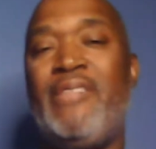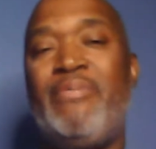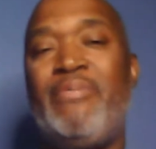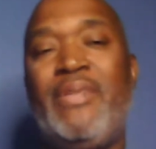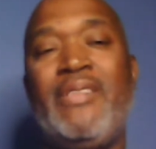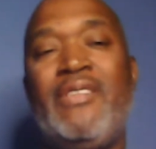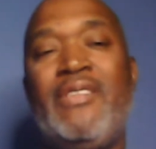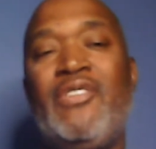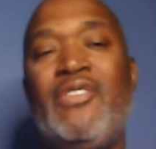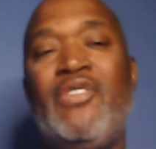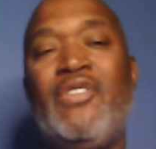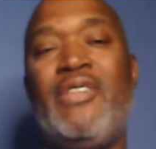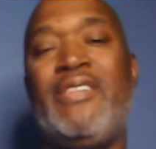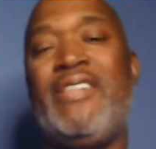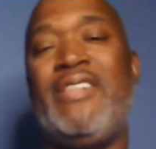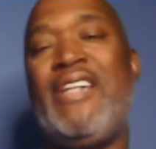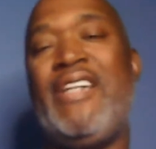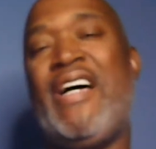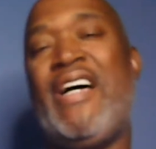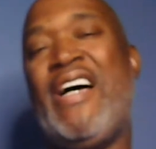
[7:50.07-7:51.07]
President Trump said,
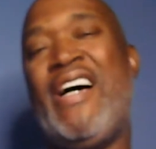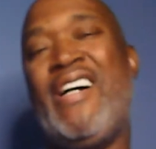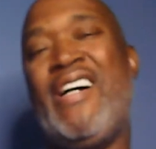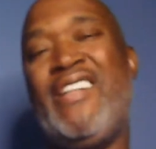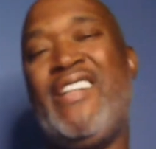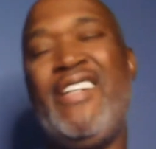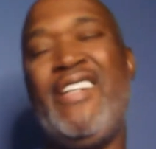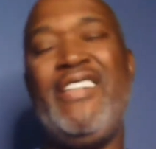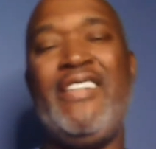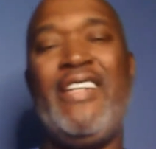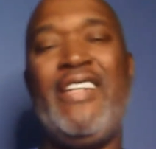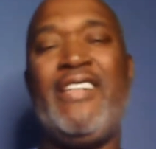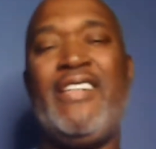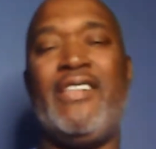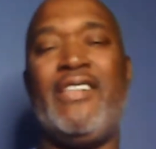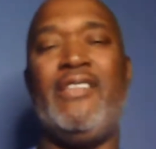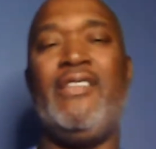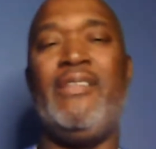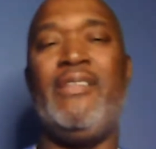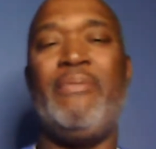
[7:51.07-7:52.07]
nah, they
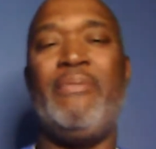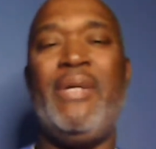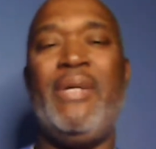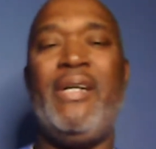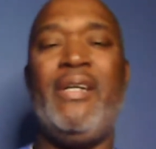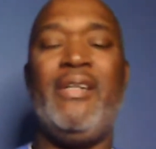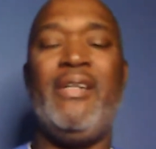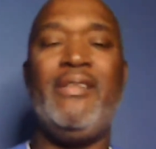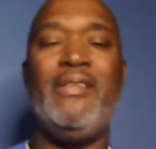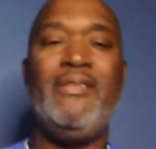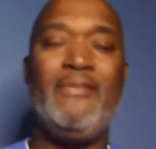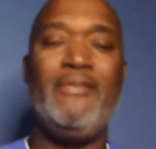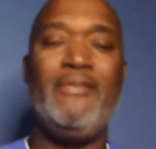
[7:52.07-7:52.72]
good, man.